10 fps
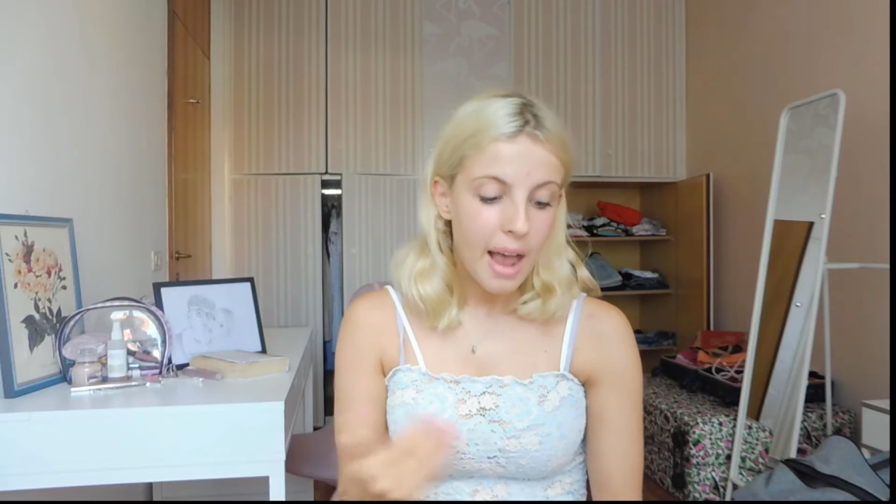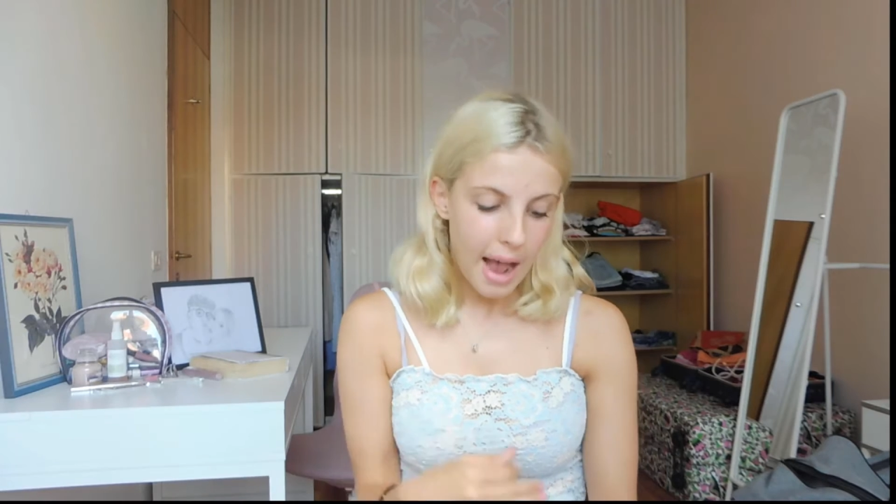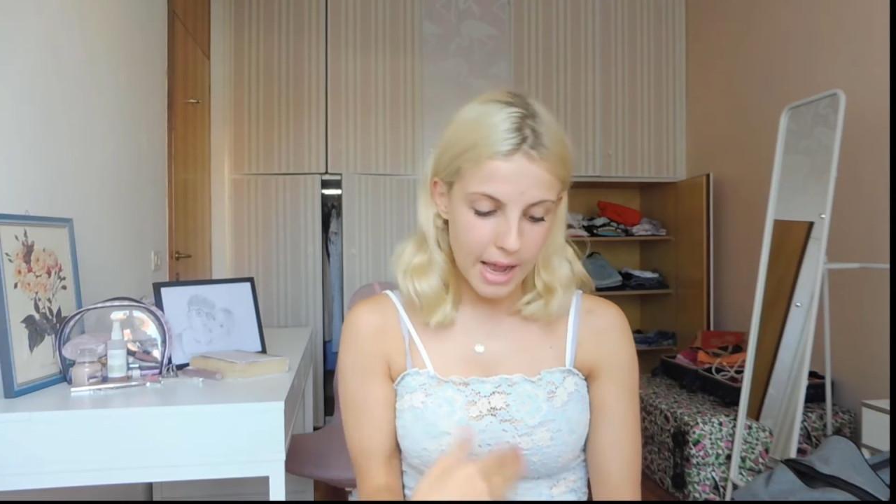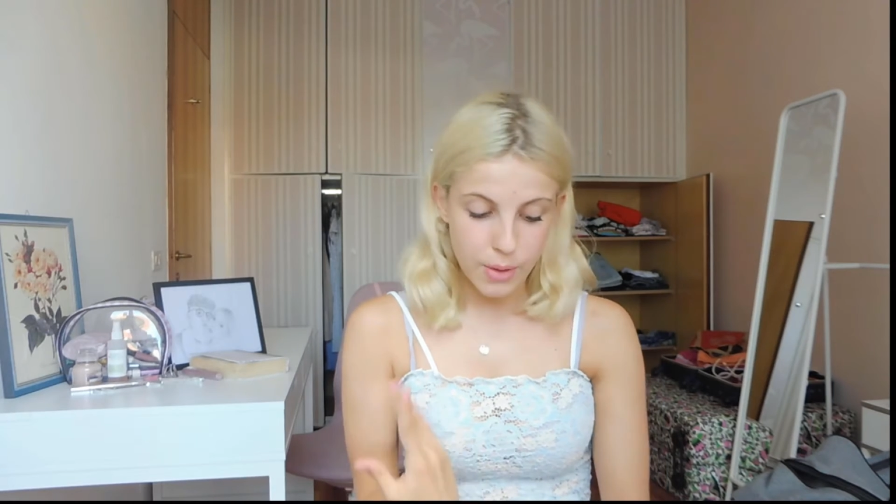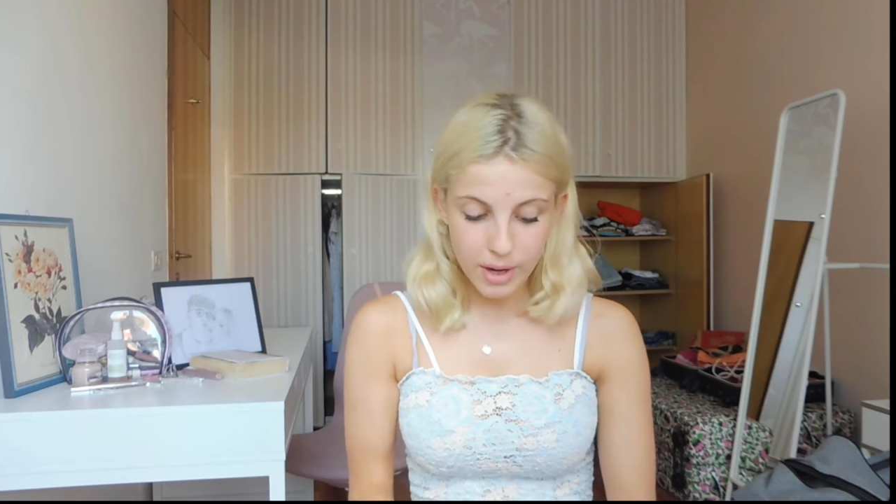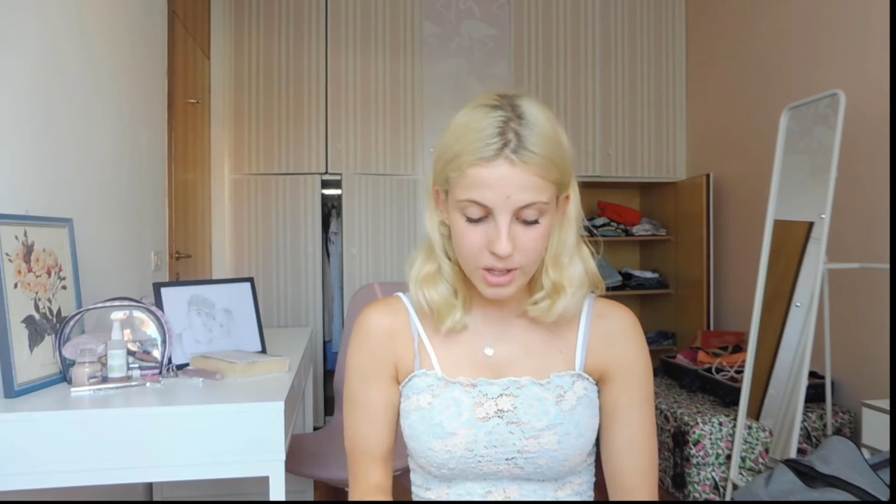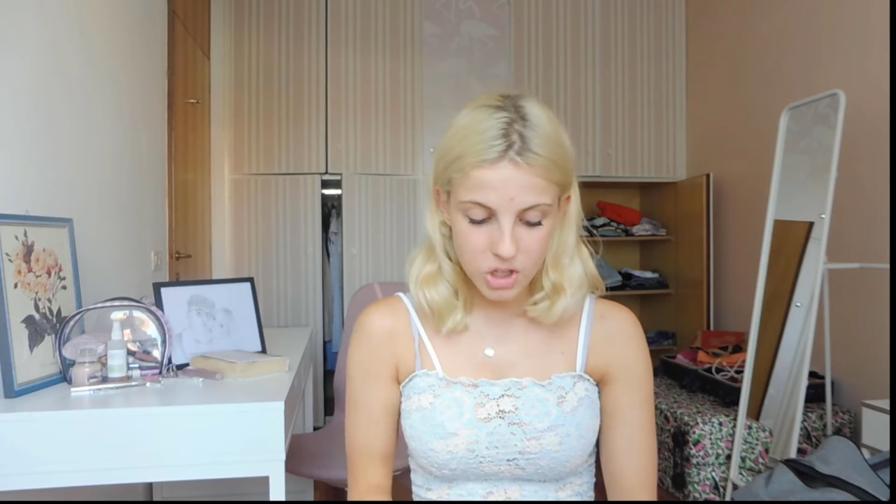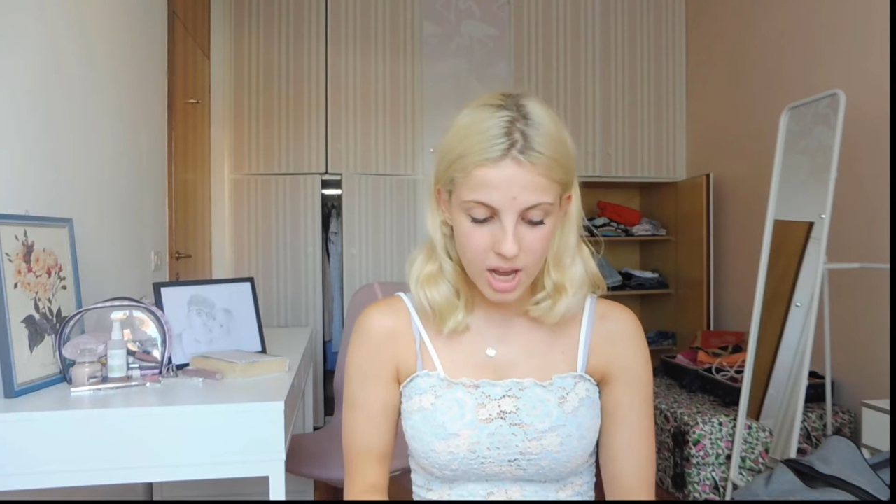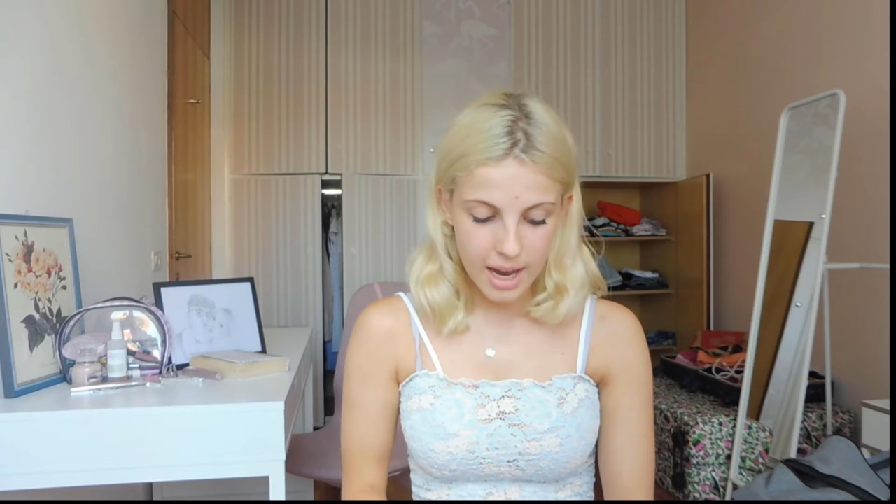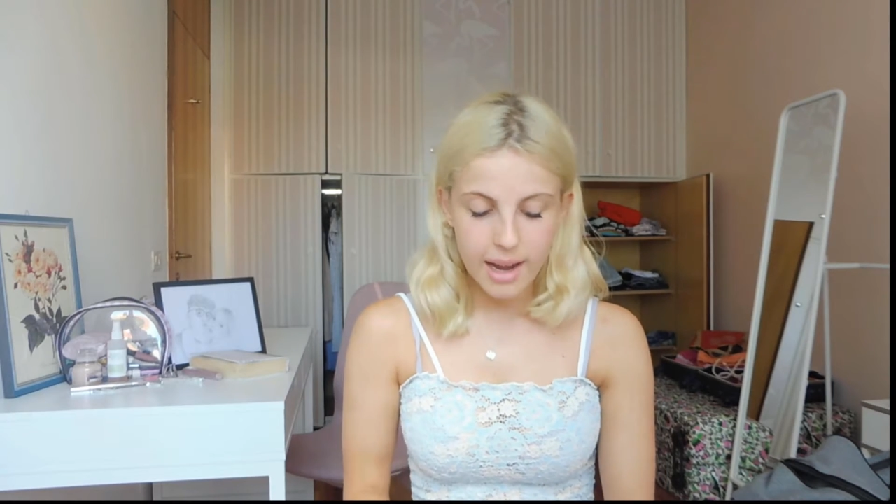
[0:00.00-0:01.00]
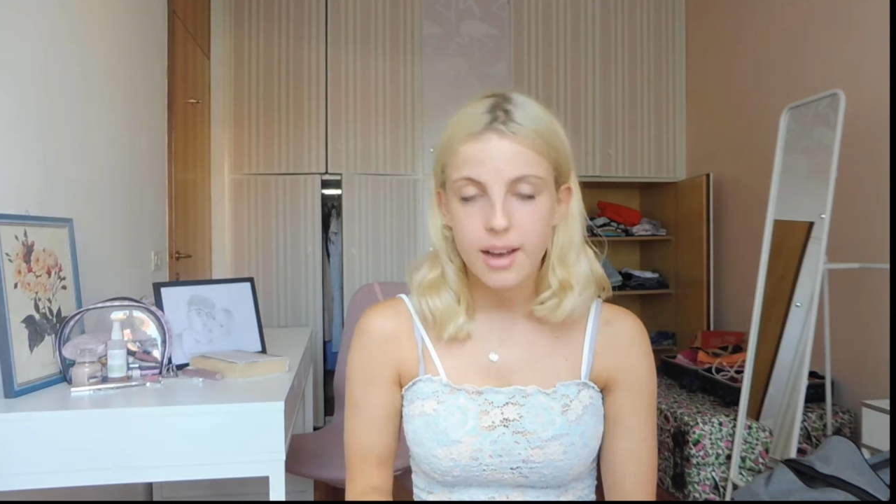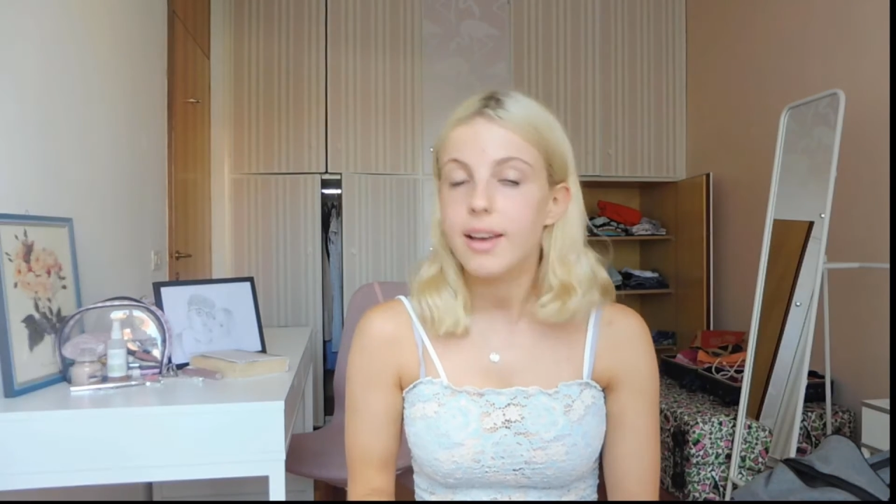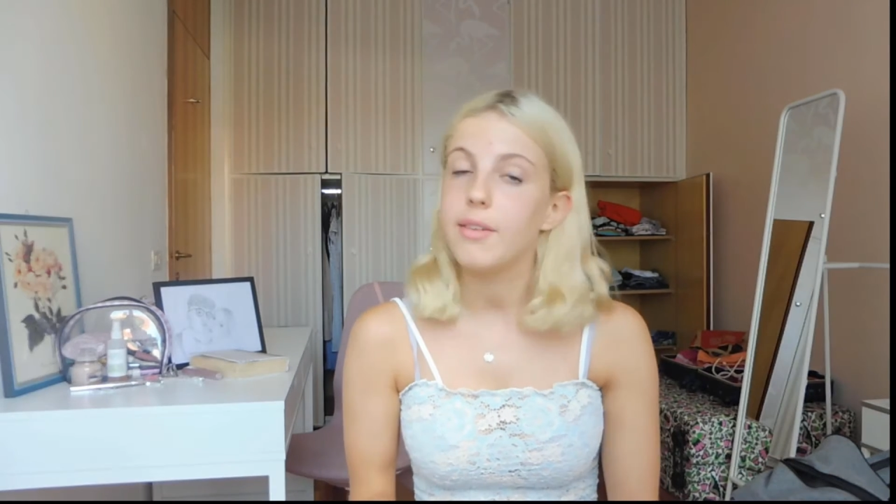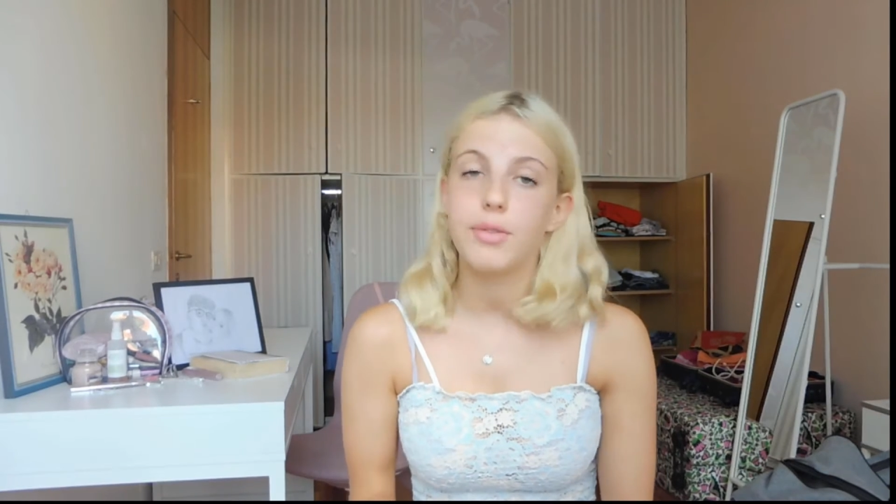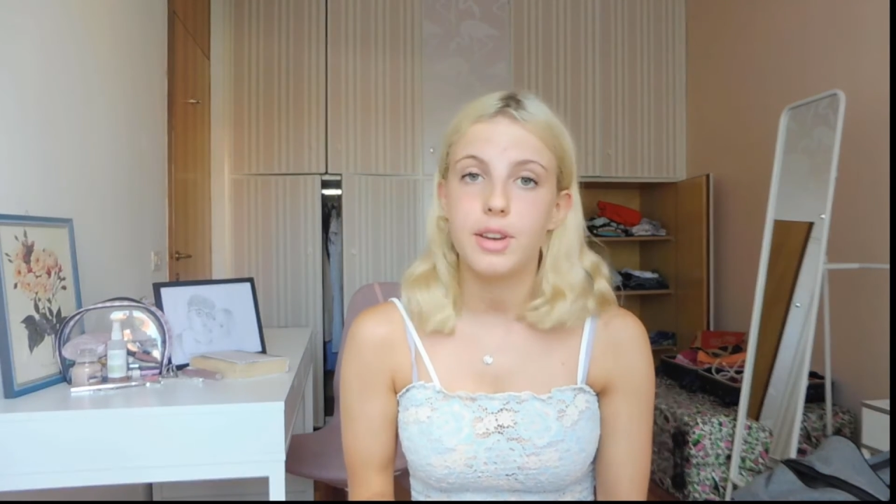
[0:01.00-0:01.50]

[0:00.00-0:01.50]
and you can check if